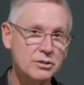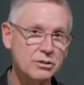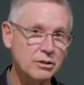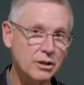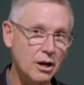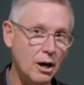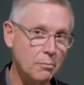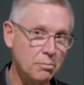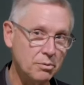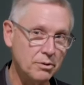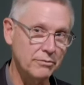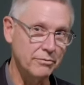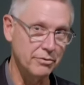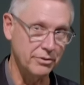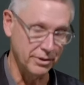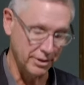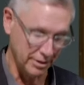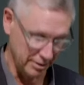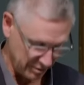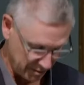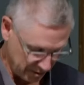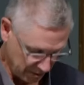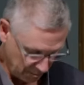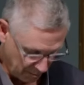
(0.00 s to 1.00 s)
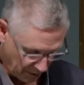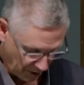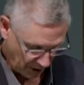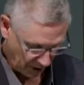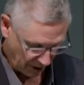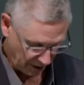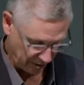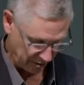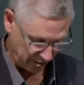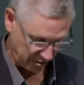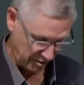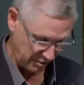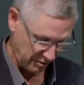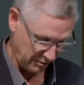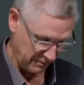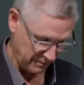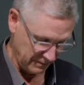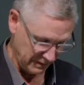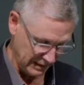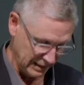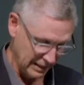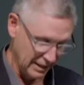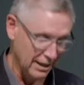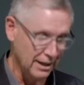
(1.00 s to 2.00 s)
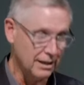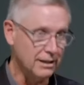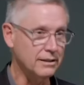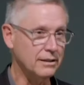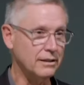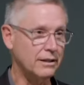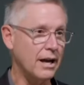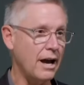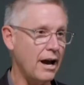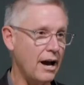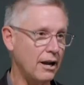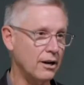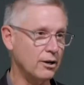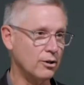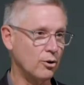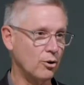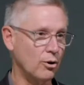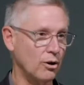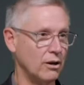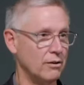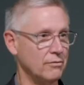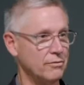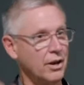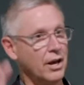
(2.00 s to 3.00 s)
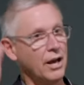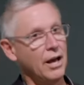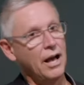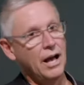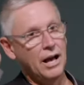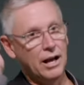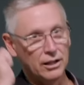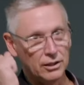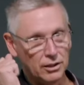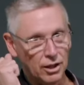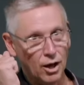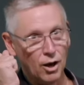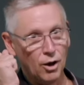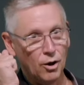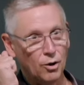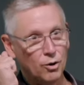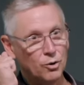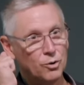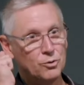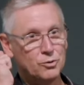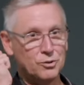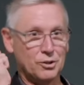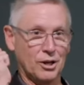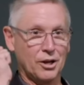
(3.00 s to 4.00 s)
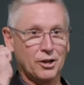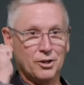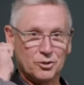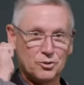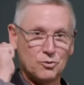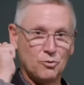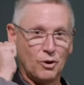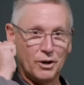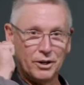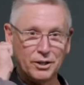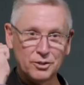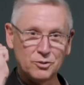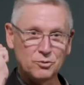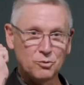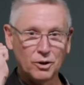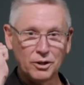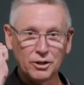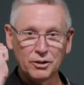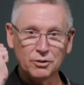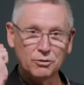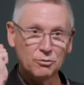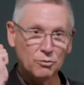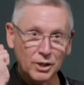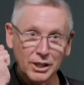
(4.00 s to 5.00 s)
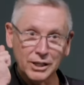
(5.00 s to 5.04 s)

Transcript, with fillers: a couple of things to ponder. In the category of hello, 2023